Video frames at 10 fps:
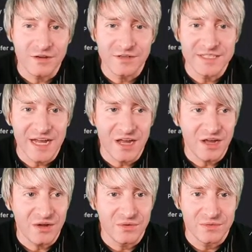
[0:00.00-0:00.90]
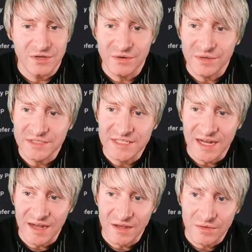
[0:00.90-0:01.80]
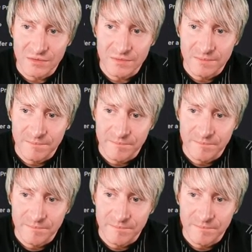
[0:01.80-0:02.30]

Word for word: you're down. You're down.